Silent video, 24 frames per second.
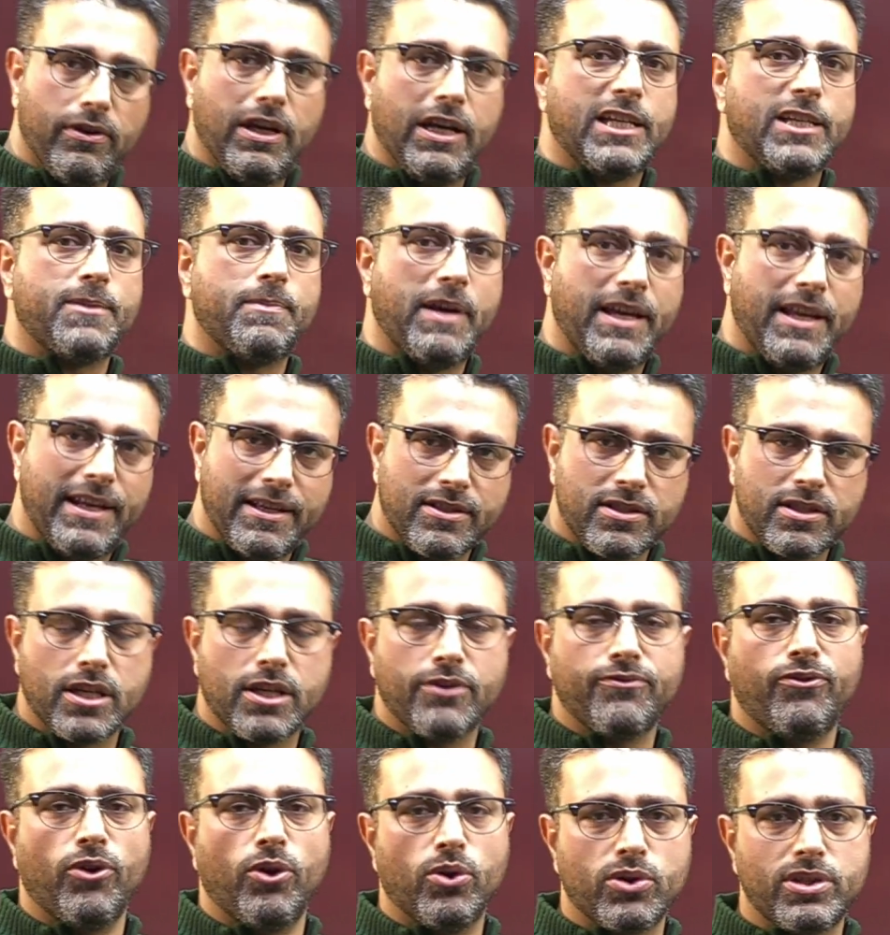
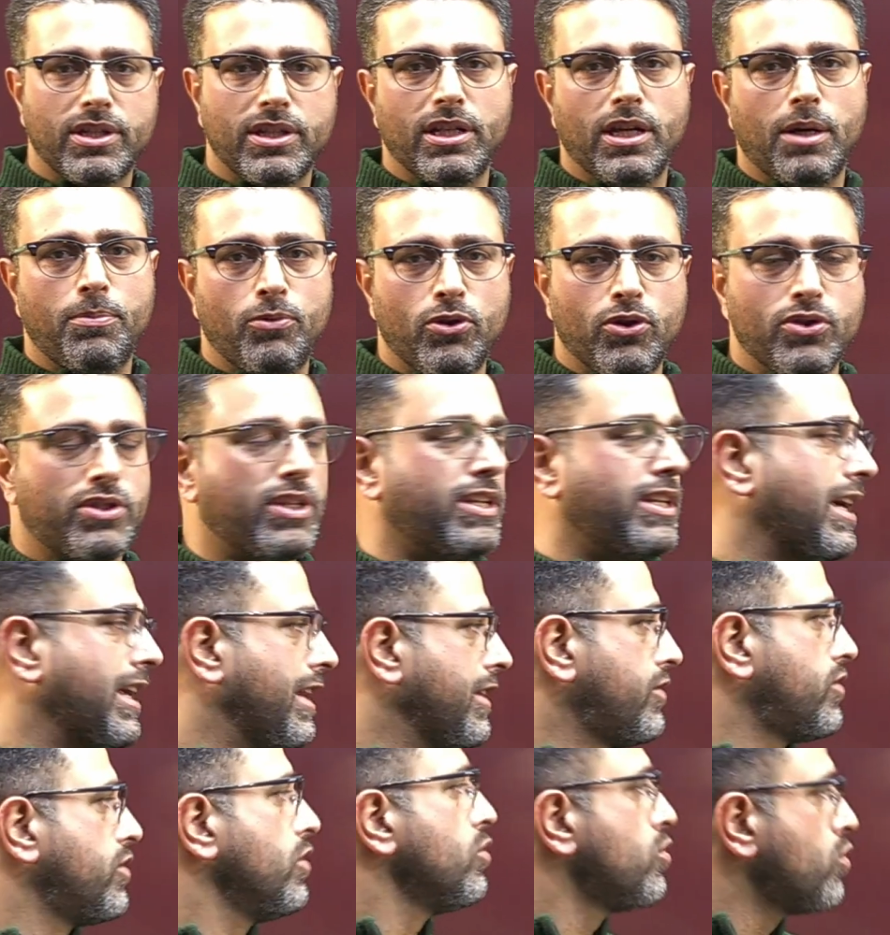experiencing force in the opposite
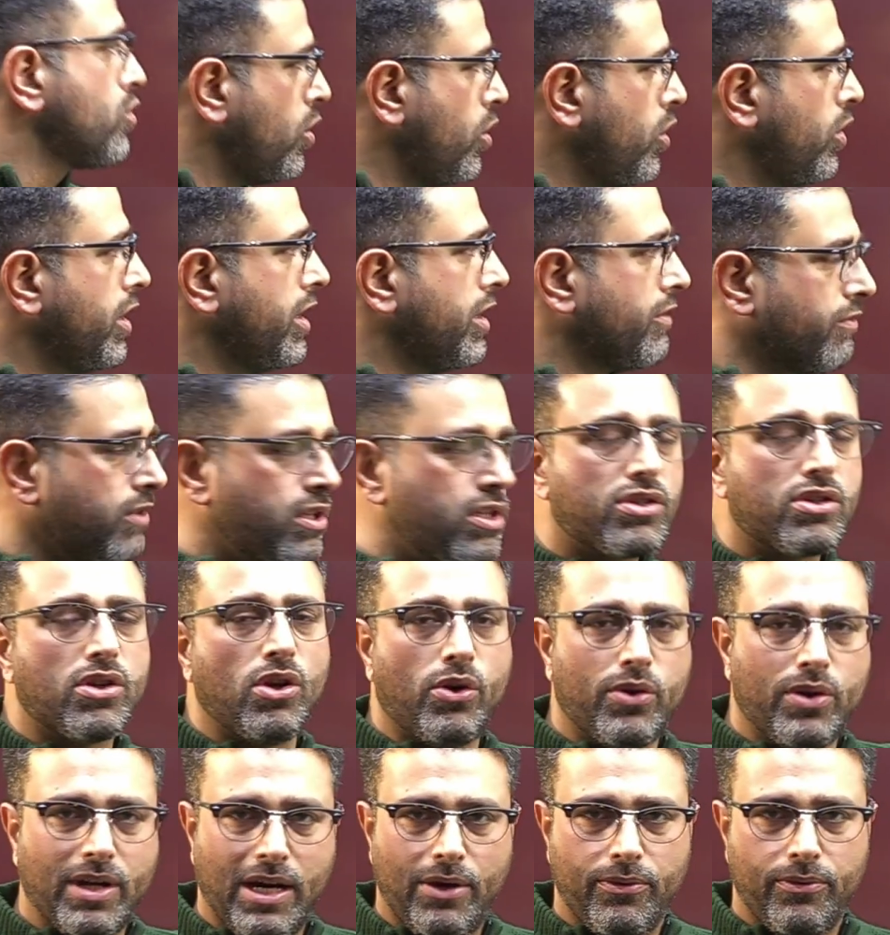direction, so it will
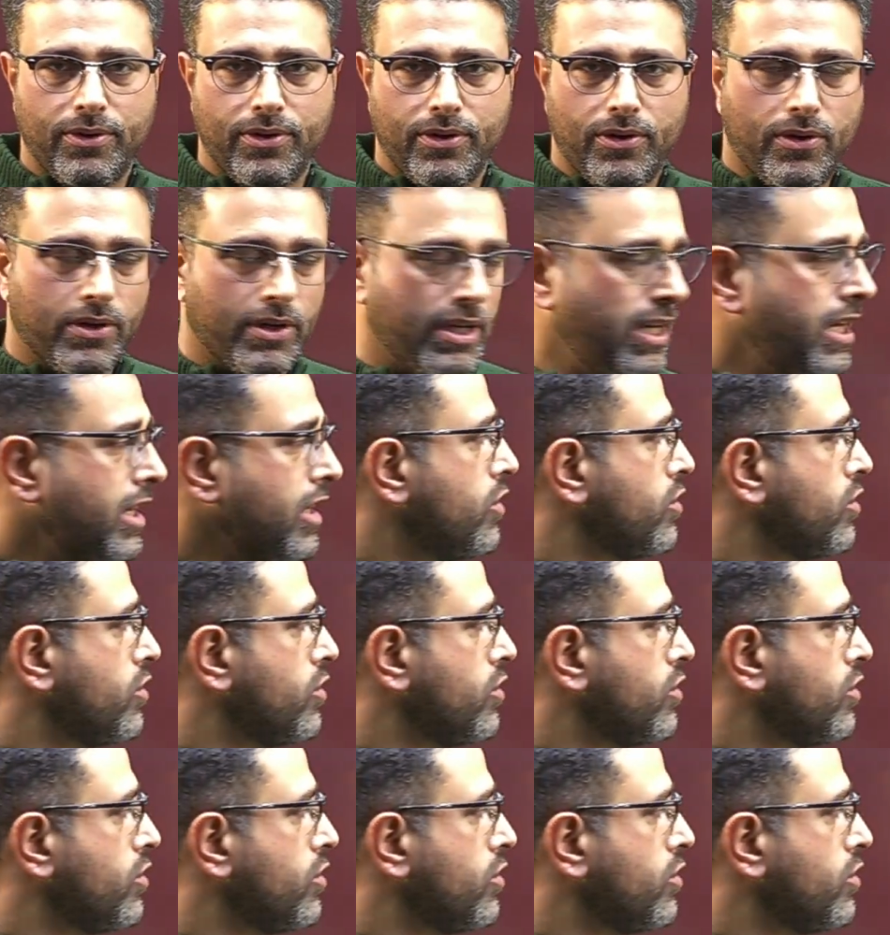slow down. Okay,